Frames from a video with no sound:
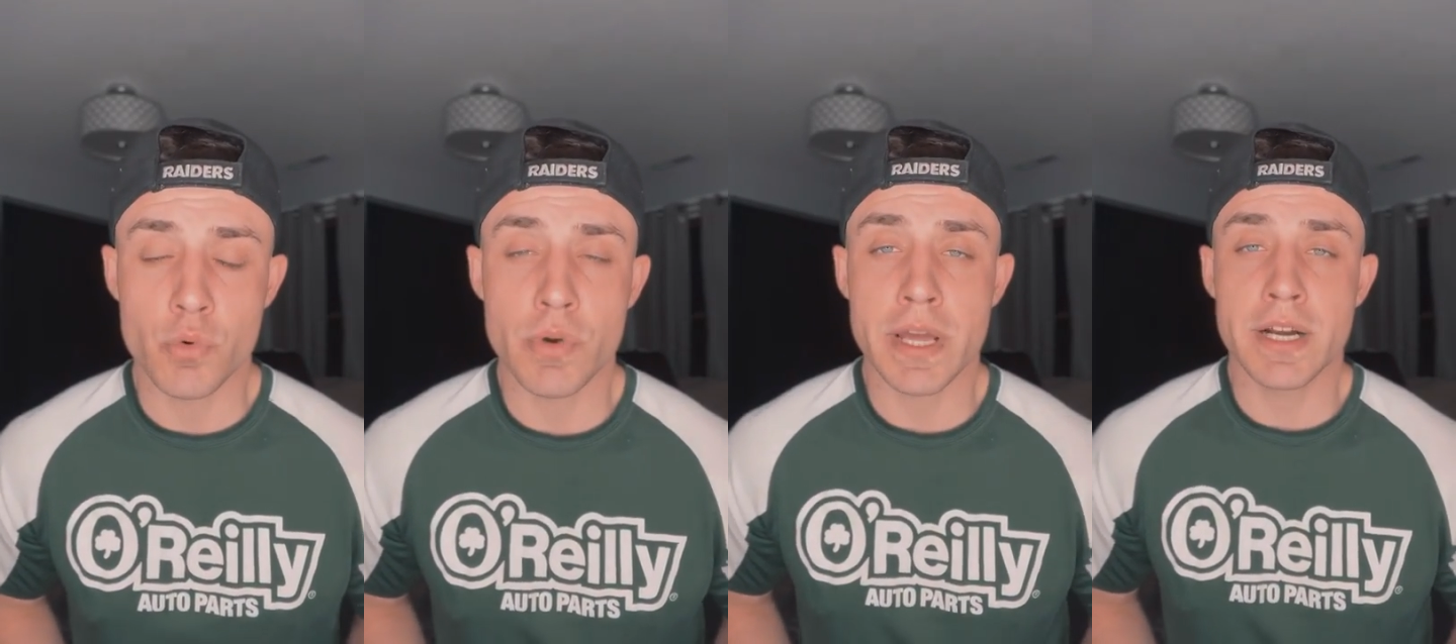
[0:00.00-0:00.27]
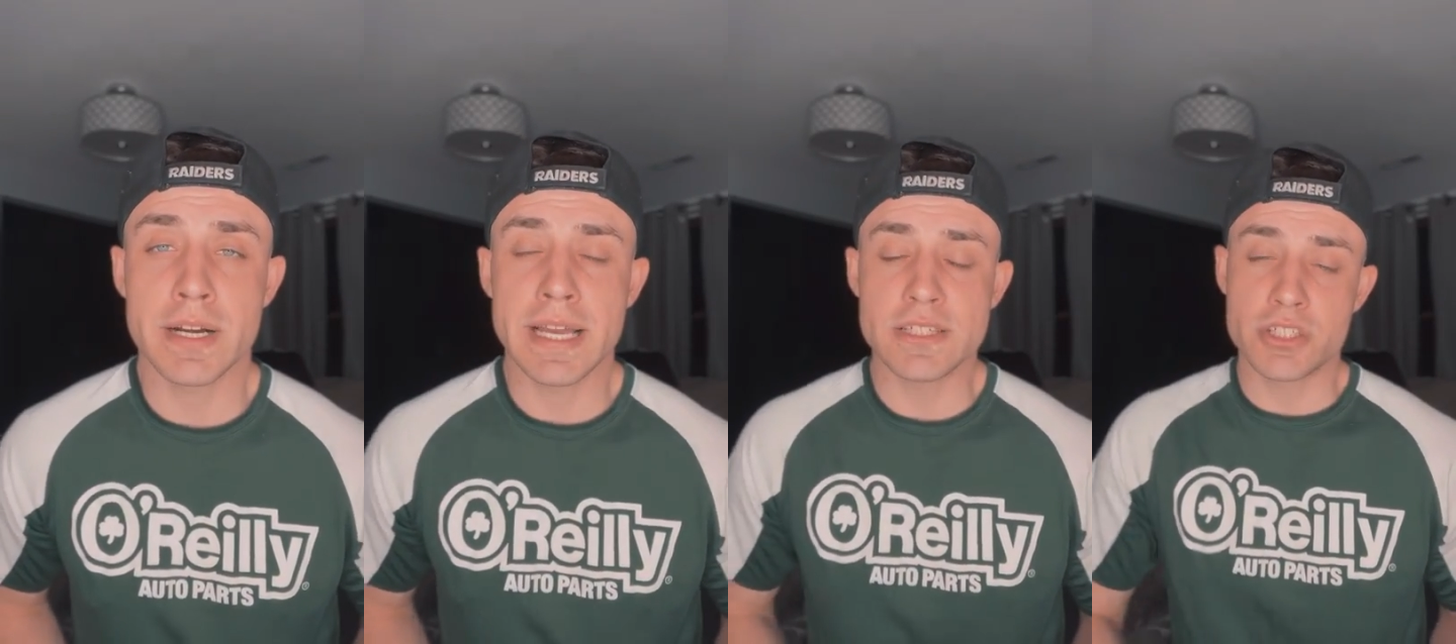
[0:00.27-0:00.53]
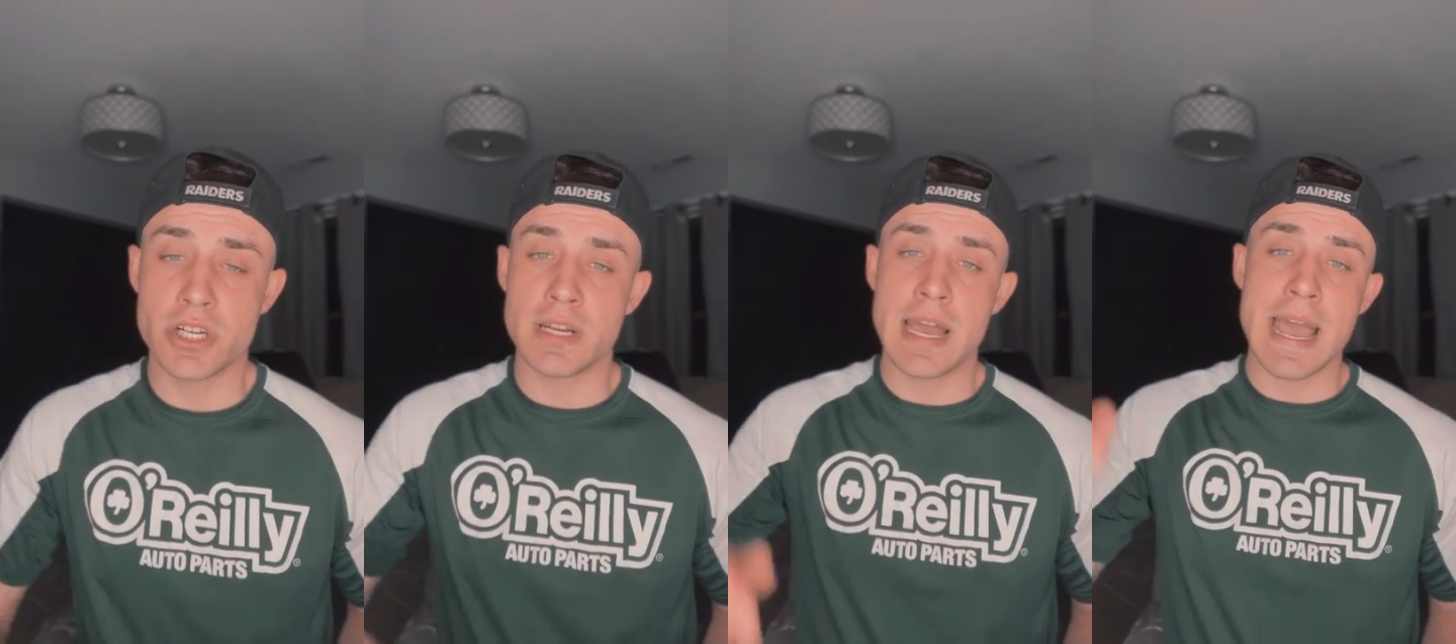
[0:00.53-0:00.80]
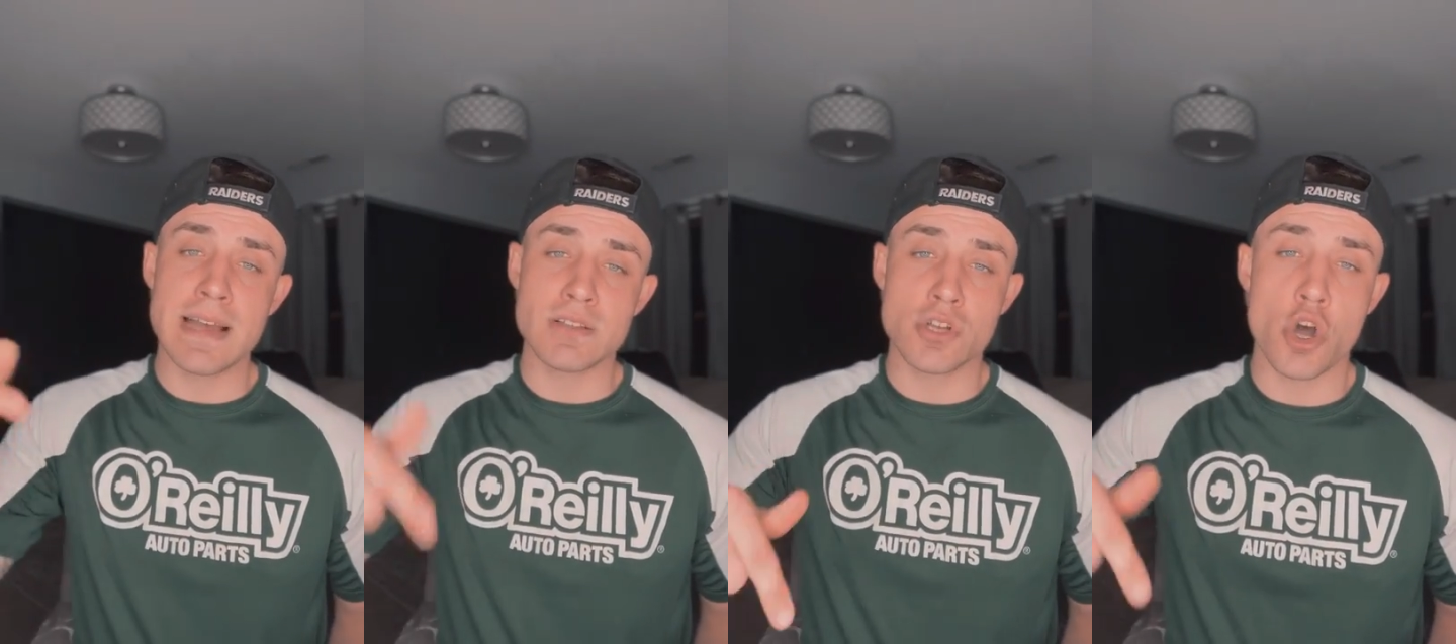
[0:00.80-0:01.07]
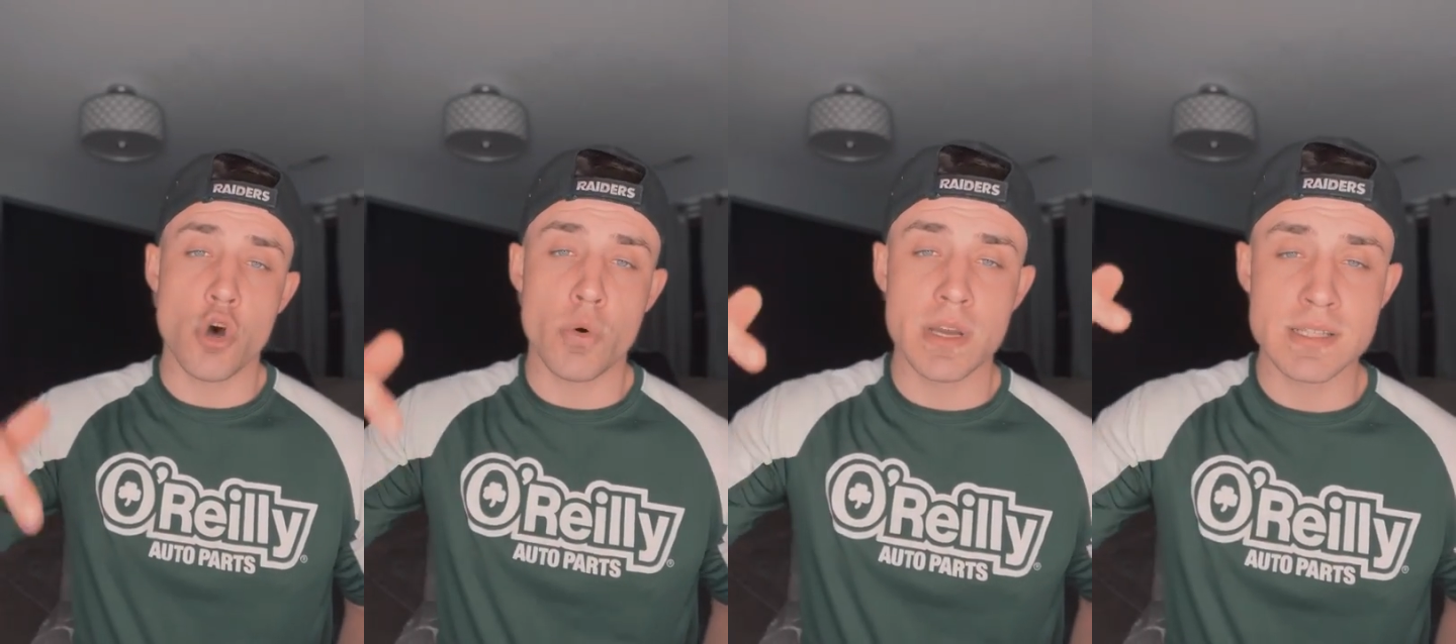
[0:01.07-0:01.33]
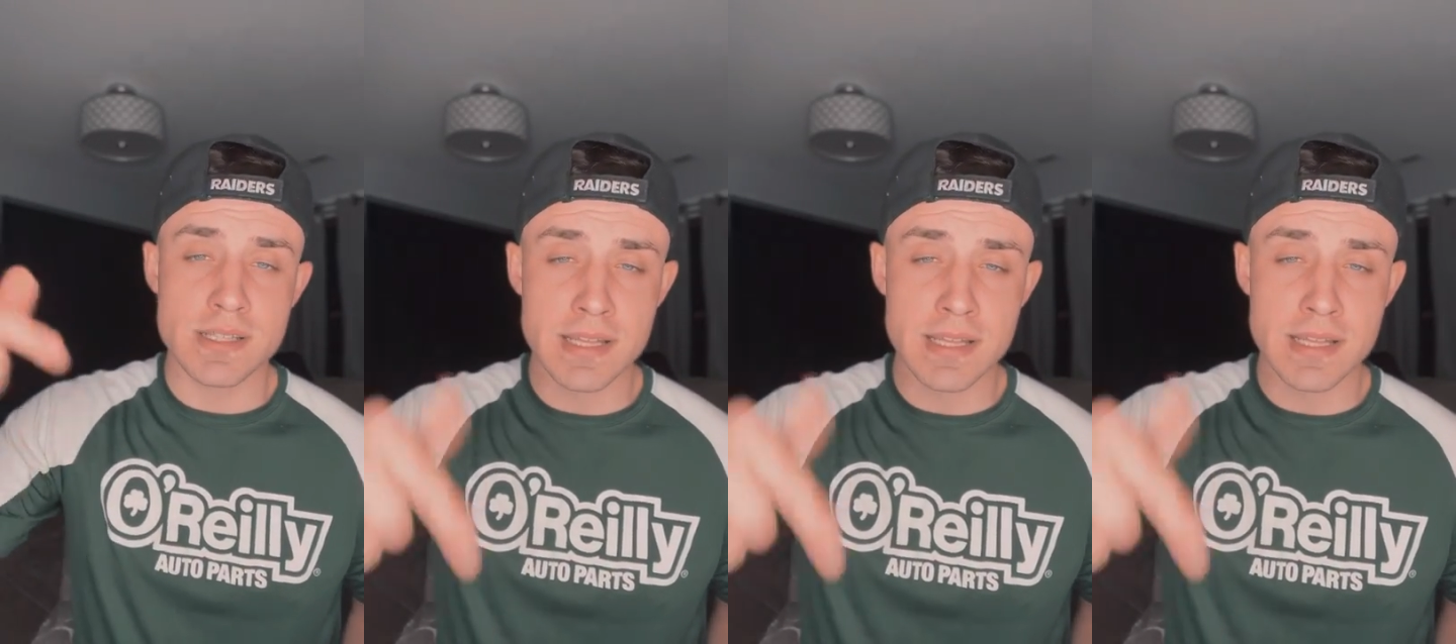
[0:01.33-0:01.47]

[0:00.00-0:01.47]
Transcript: Raider Nation, as always,